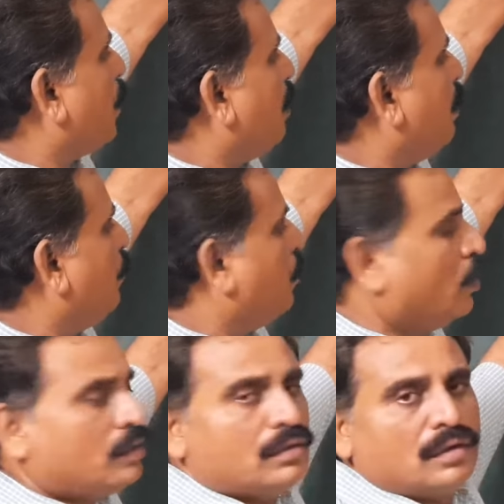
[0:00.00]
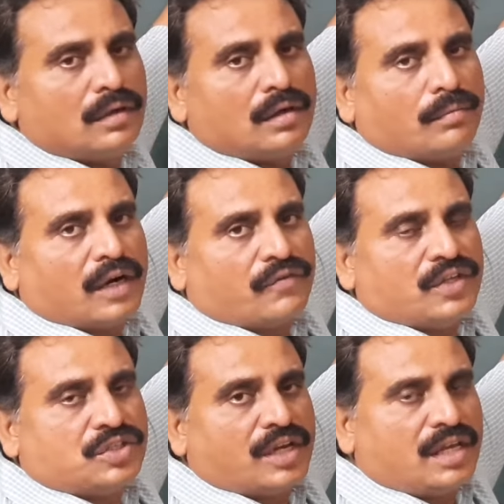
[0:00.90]
pi by 4, but
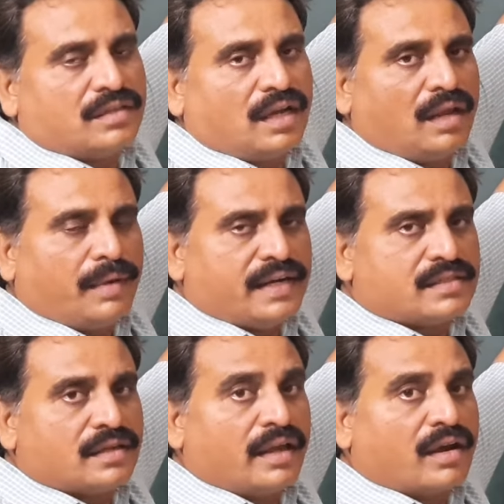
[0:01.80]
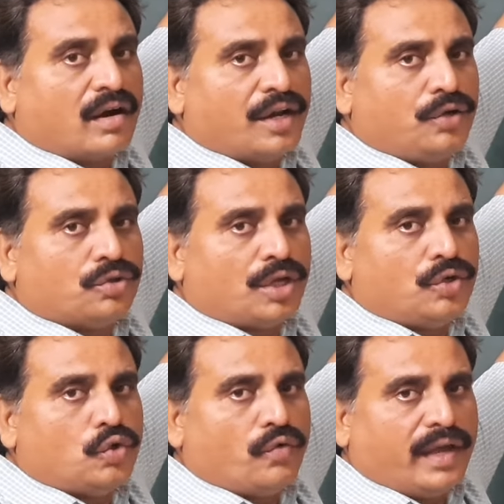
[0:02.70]
we change the limits according to the
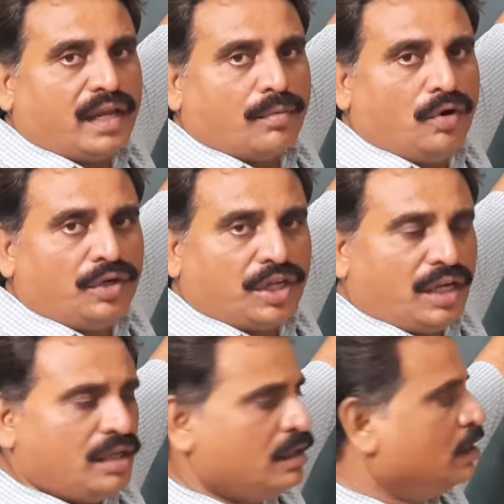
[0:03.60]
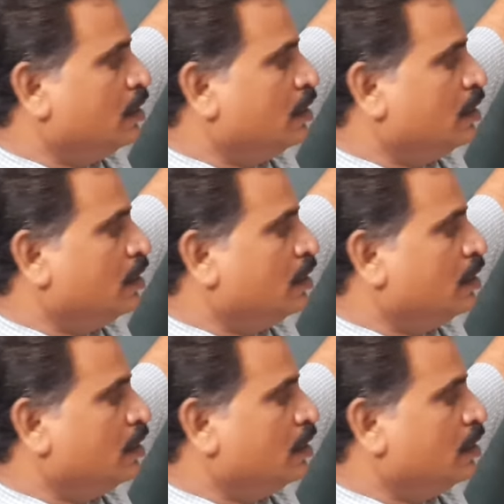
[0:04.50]
new variable t.